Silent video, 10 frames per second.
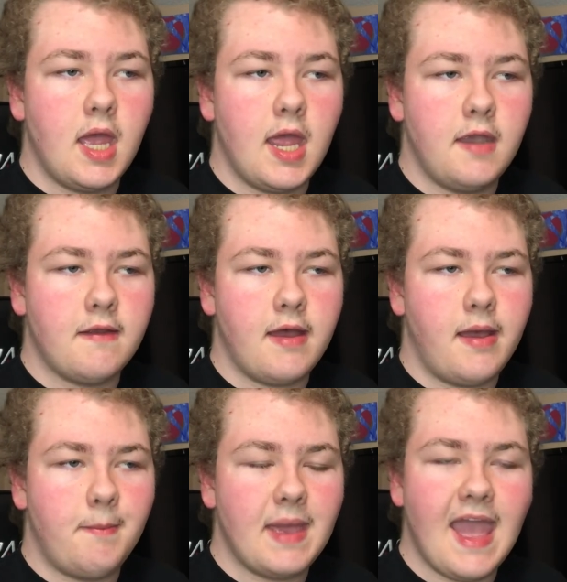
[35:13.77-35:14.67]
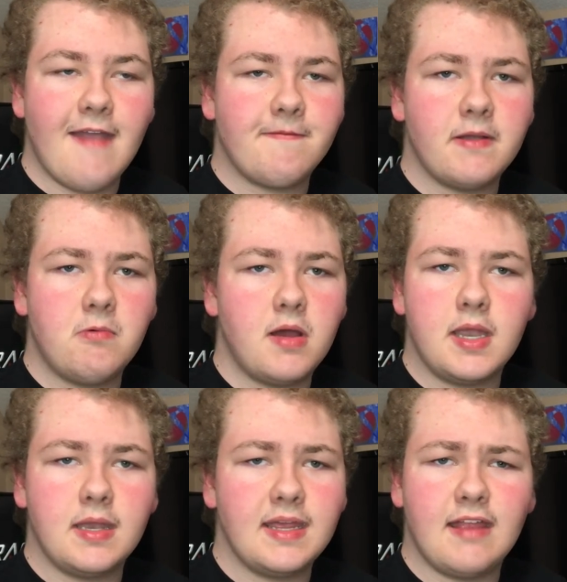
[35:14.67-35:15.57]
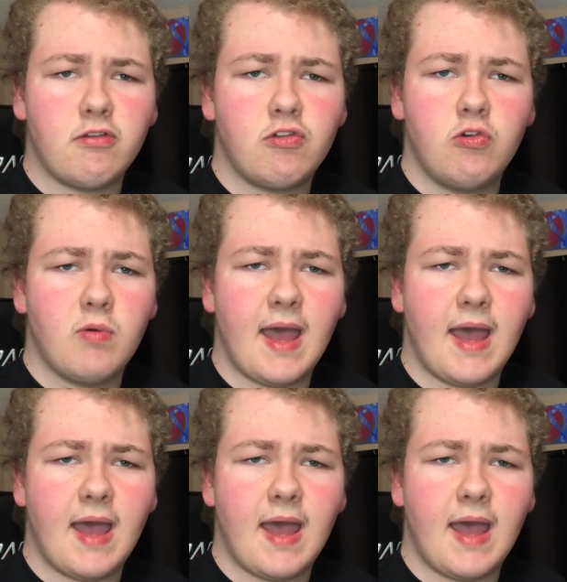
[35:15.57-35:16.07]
And everyone gets to